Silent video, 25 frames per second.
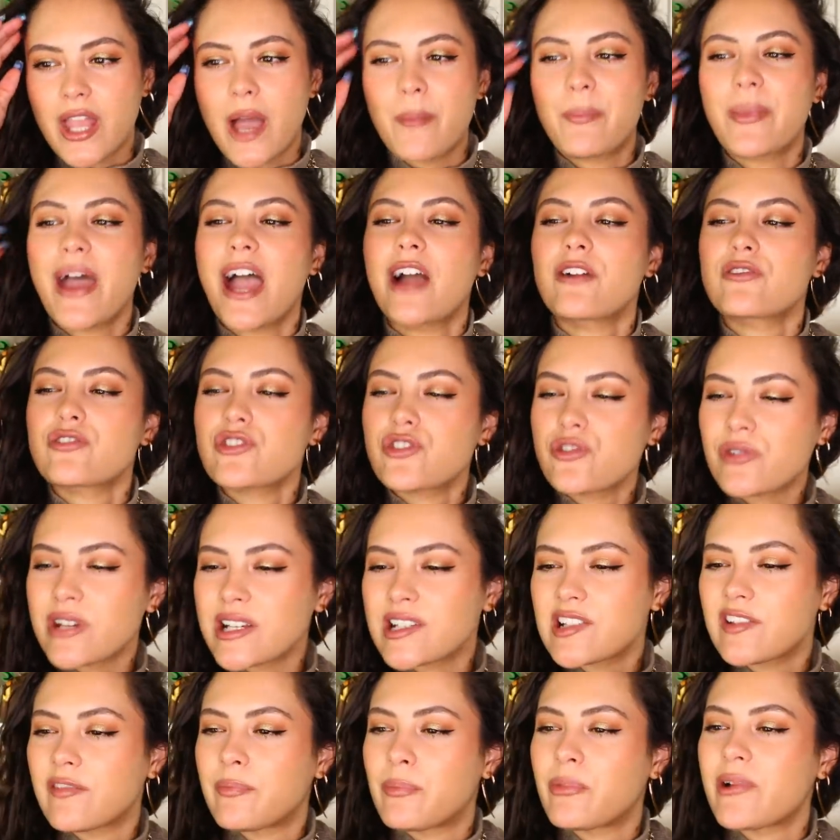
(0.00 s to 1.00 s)
boundaries
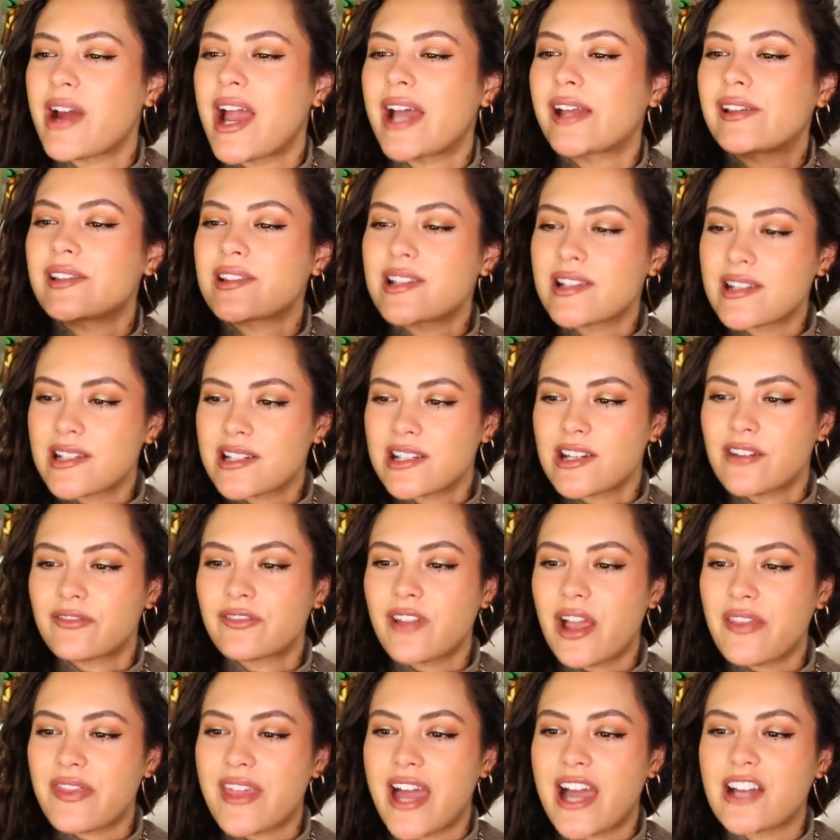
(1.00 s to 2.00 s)
of brands and stuff
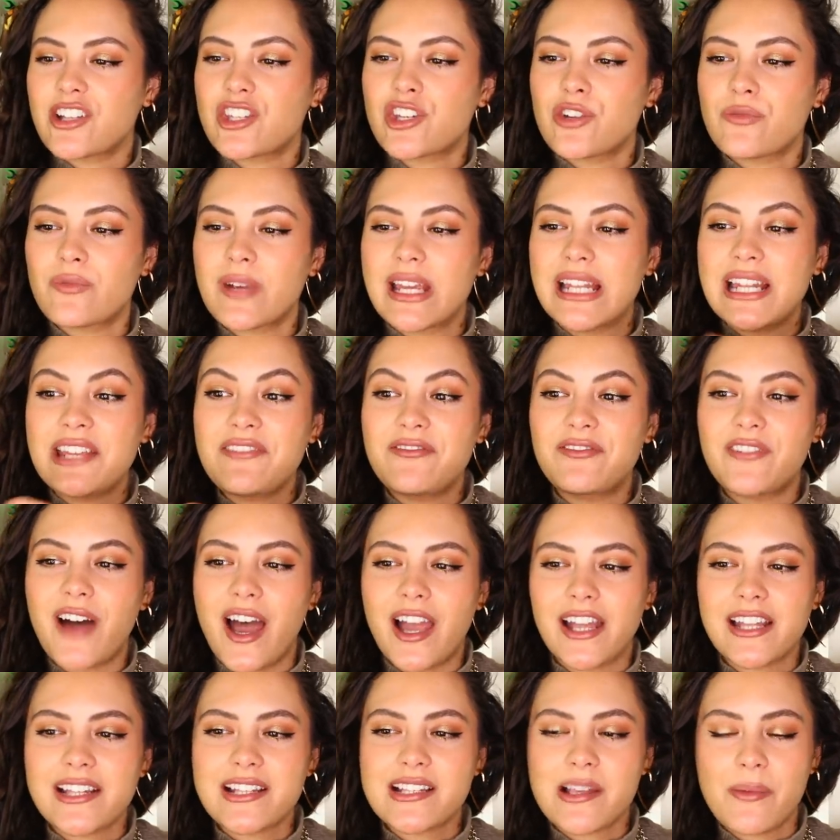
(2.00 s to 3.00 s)
like that to really
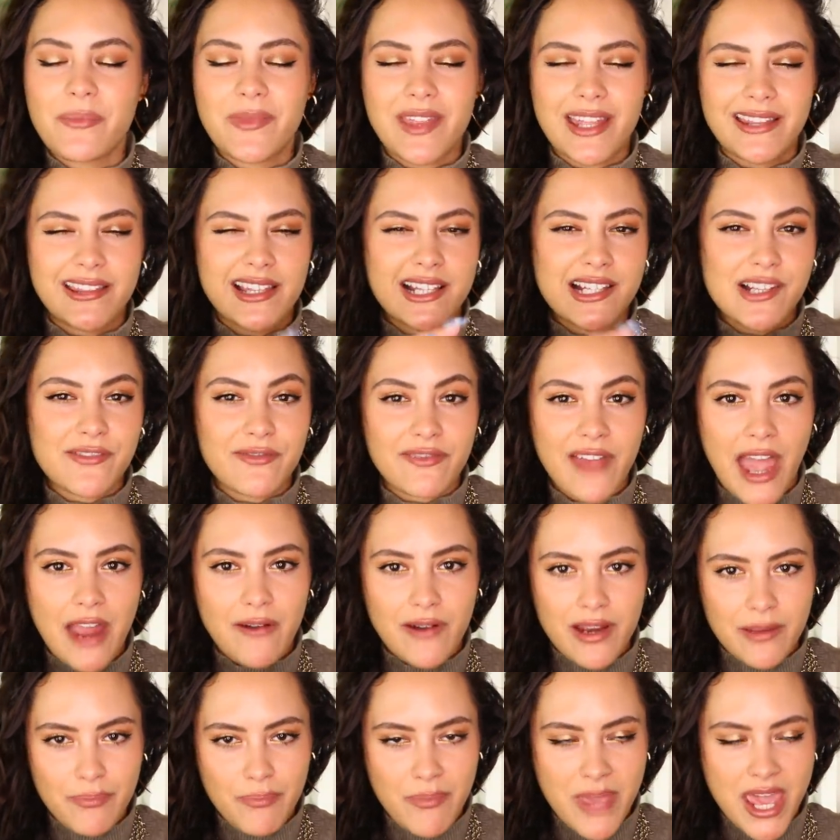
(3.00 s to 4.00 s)
find something that's
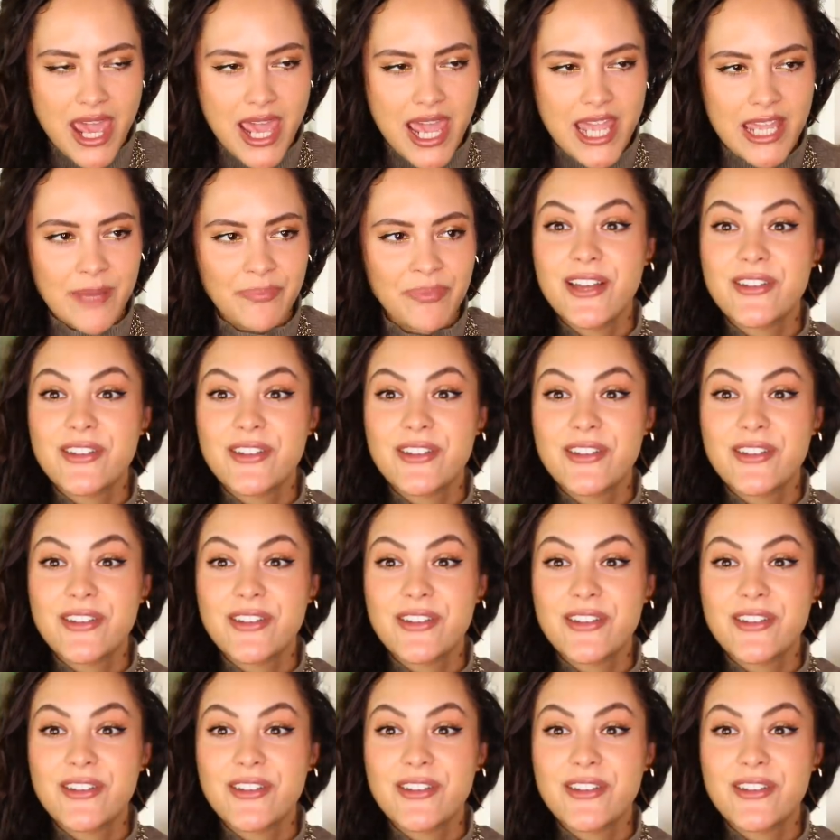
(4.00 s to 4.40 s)
very me.